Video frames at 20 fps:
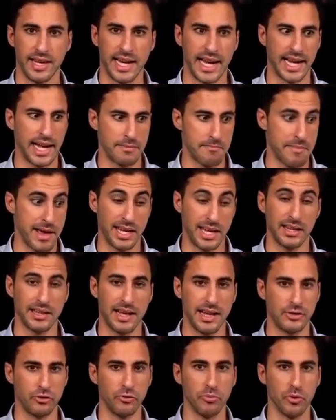And I got many
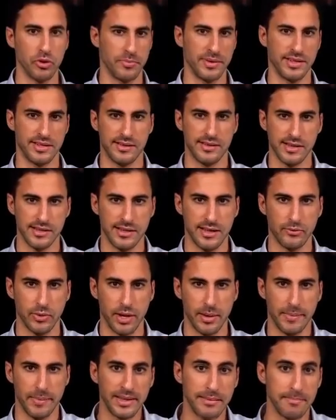clients who bought businesses that
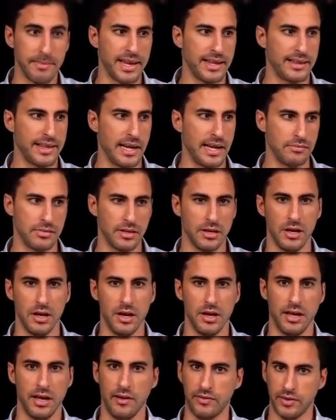way. But many times,
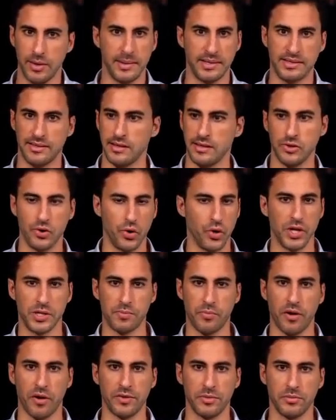if the business is good, is
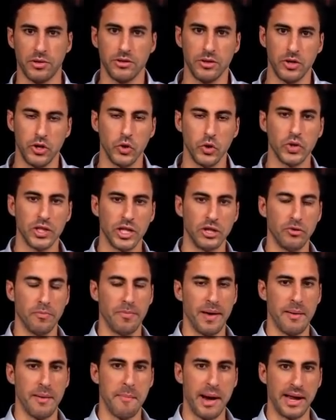profitable, you'll need to
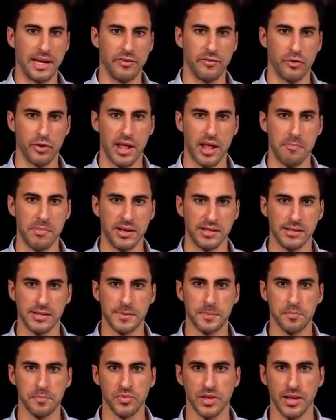pay money for that business.